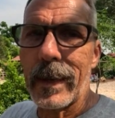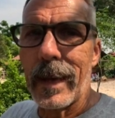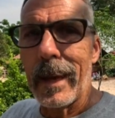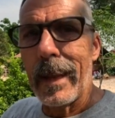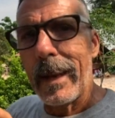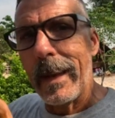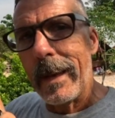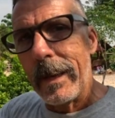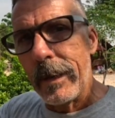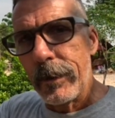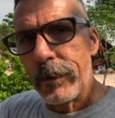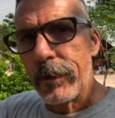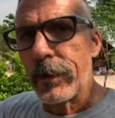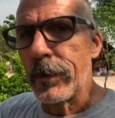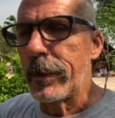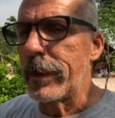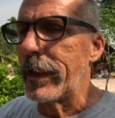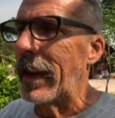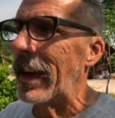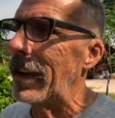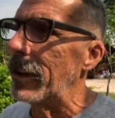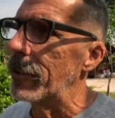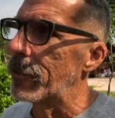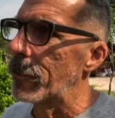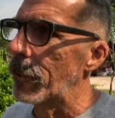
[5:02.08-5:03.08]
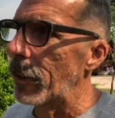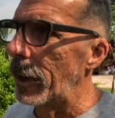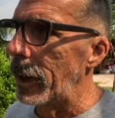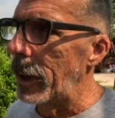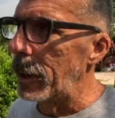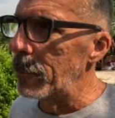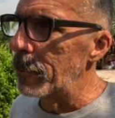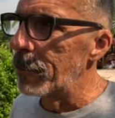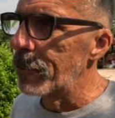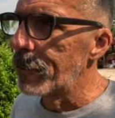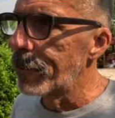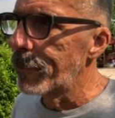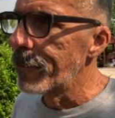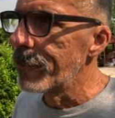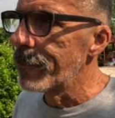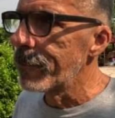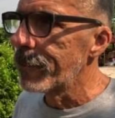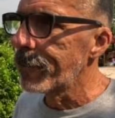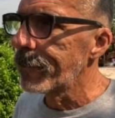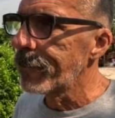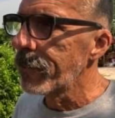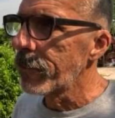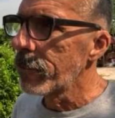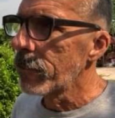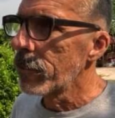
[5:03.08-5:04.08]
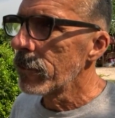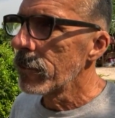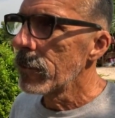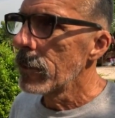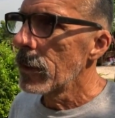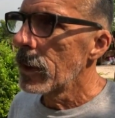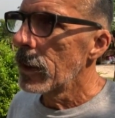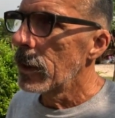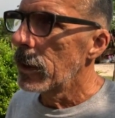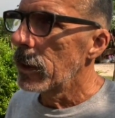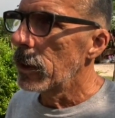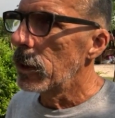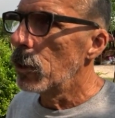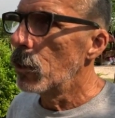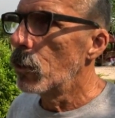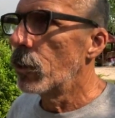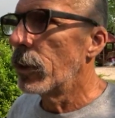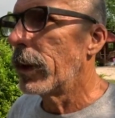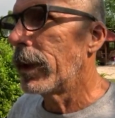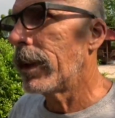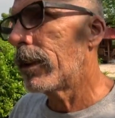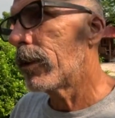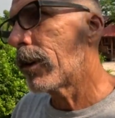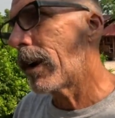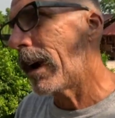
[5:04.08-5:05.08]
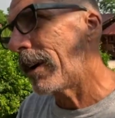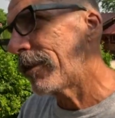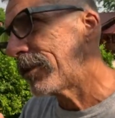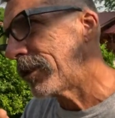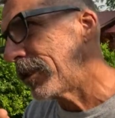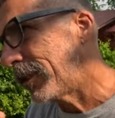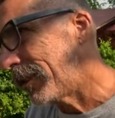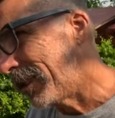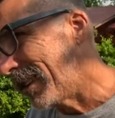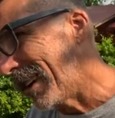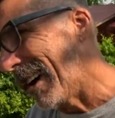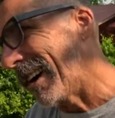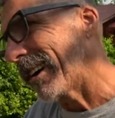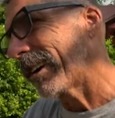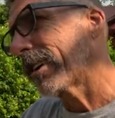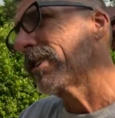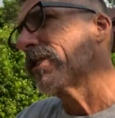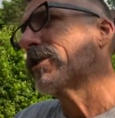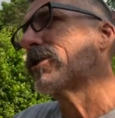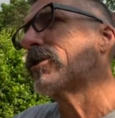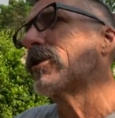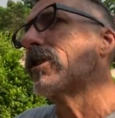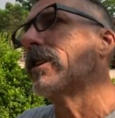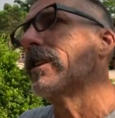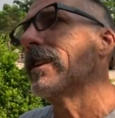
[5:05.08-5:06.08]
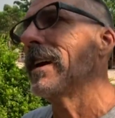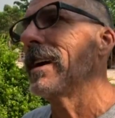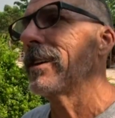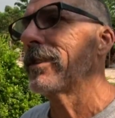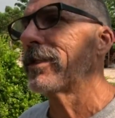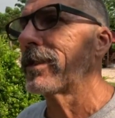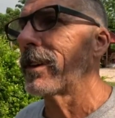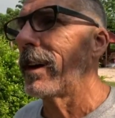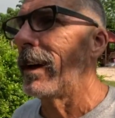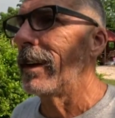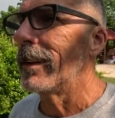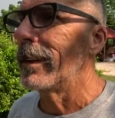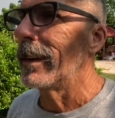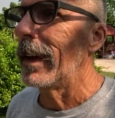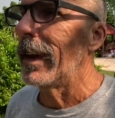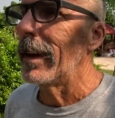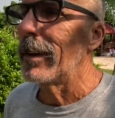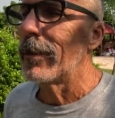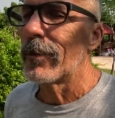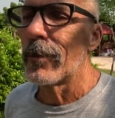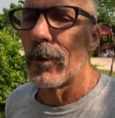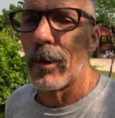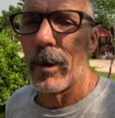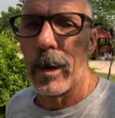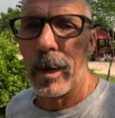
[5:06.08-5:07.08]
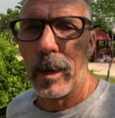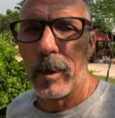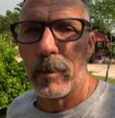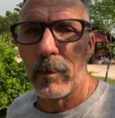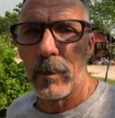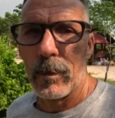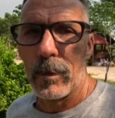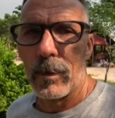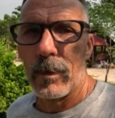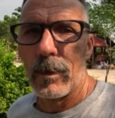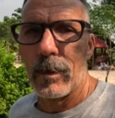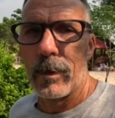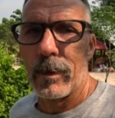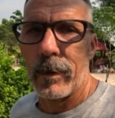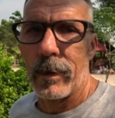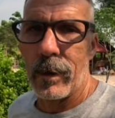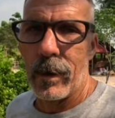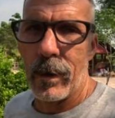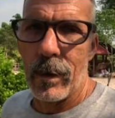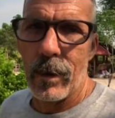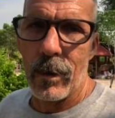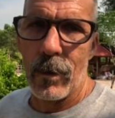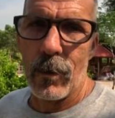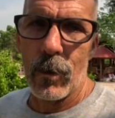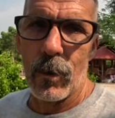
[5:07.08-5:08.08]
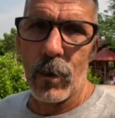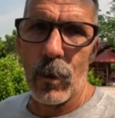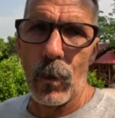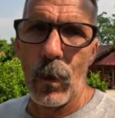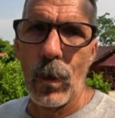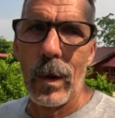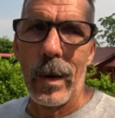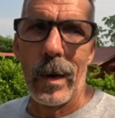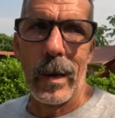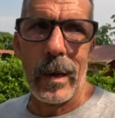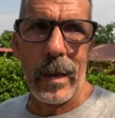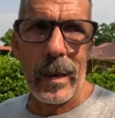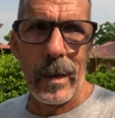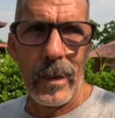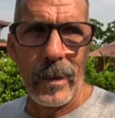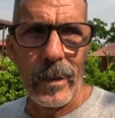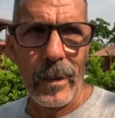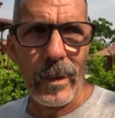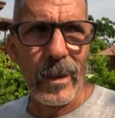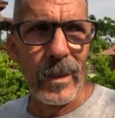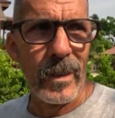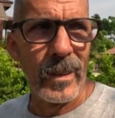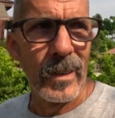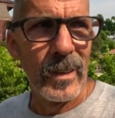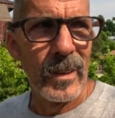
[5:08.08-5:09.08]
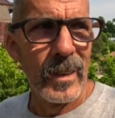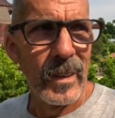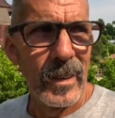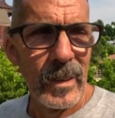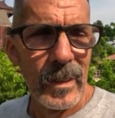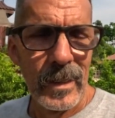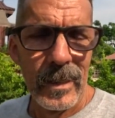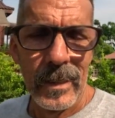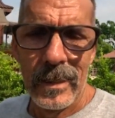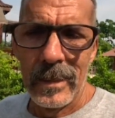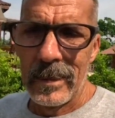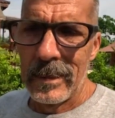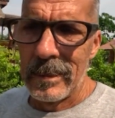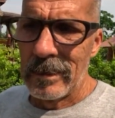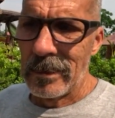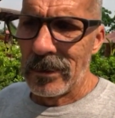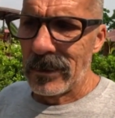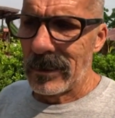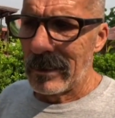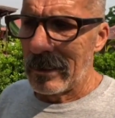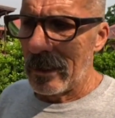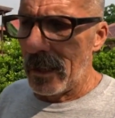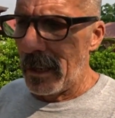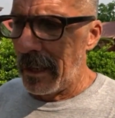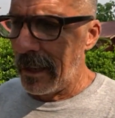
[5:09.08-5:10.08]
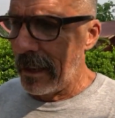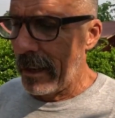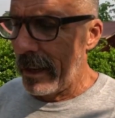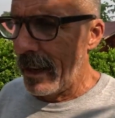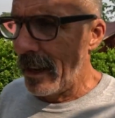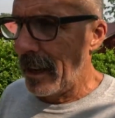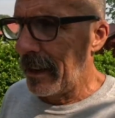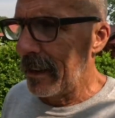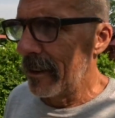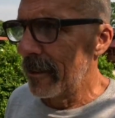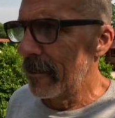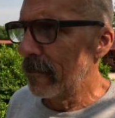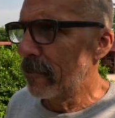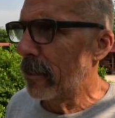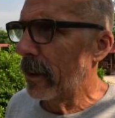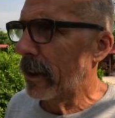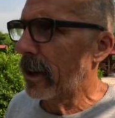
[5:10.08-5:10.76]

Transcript: to get into the A-frame, you would either have to duck because you're on that side of the A-frame, you know, or what, I don't know. And